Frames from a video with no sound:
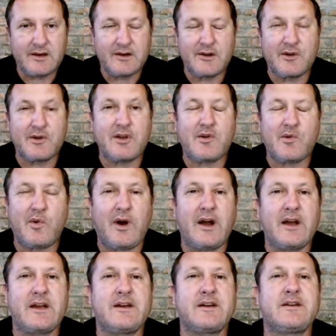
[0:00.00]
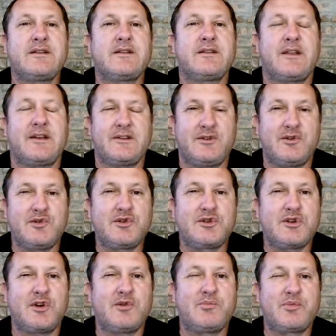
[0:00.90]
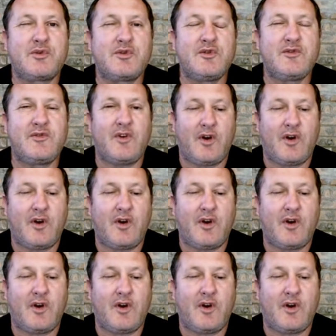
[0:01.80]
require that you show proof